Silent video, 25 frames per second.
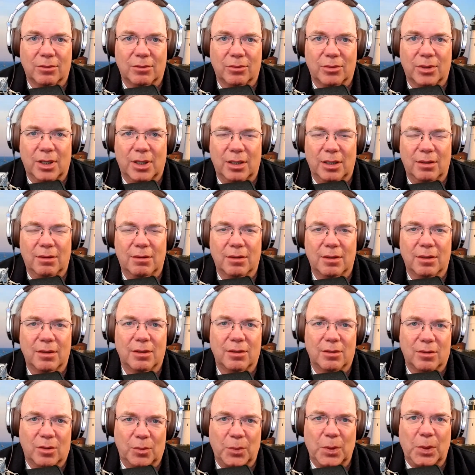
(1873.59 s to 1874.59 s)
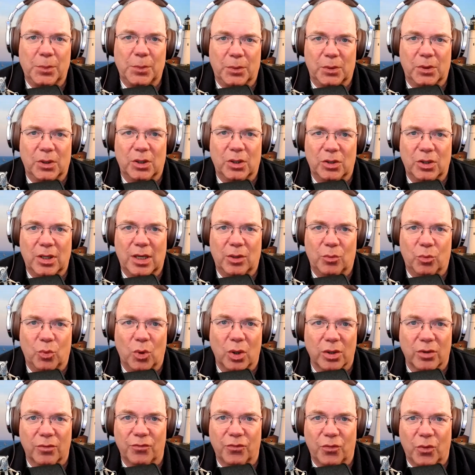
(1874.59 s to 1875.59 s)
Okay, the people that you had
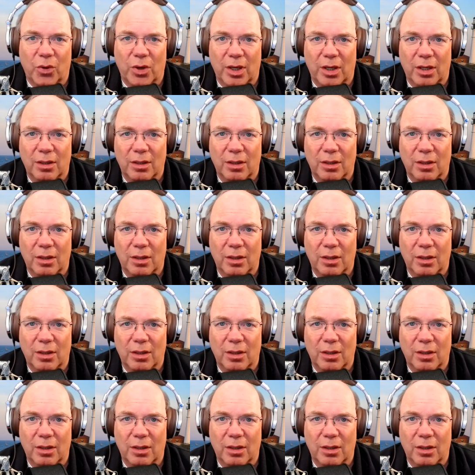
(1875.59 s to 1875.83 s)
working for